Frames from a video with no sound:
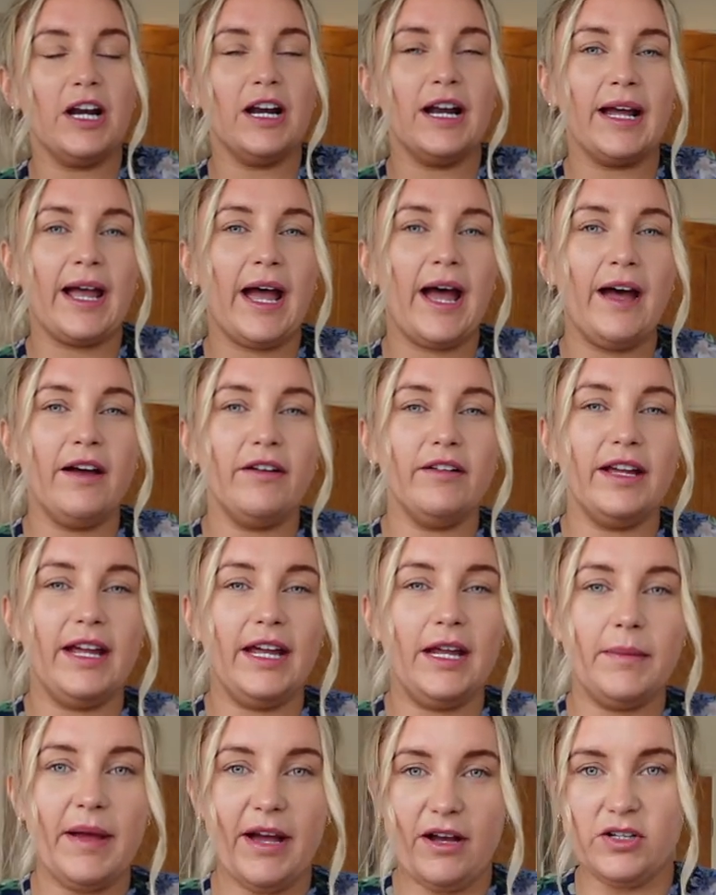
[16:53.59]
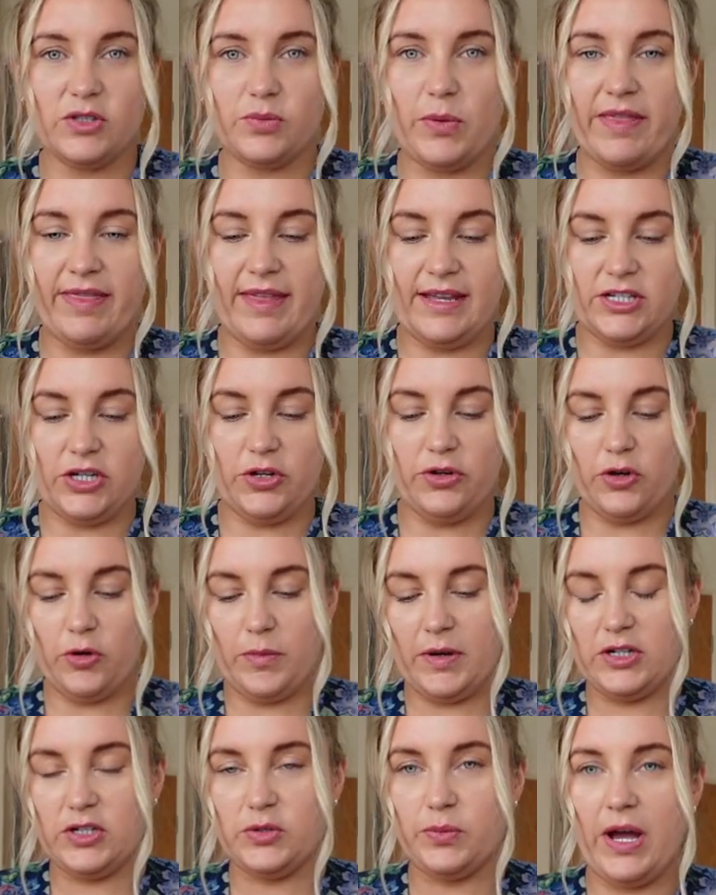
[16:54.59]
and I get emails when they do come
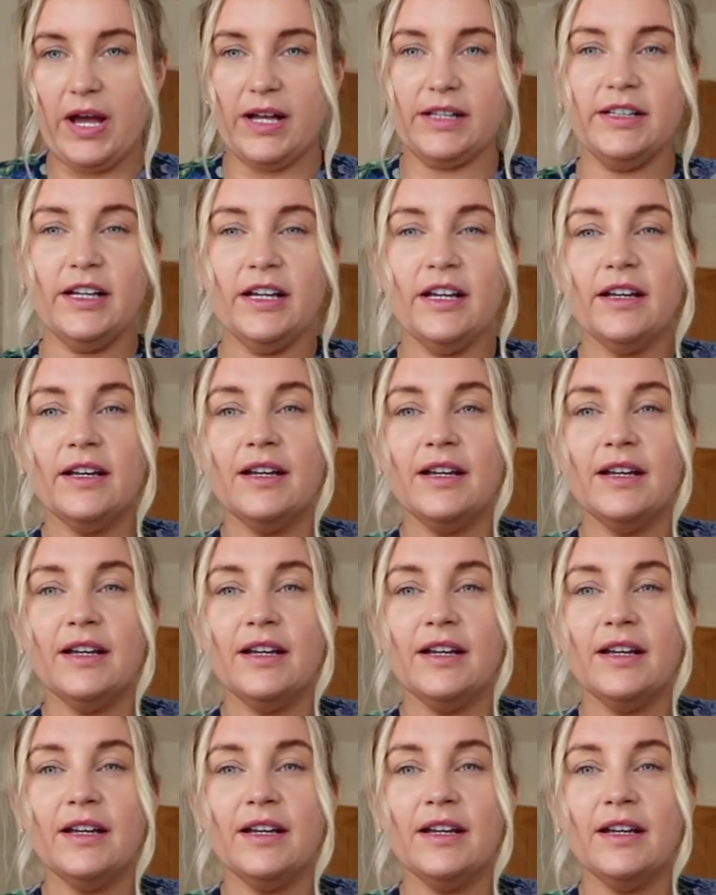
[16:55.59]
on as well.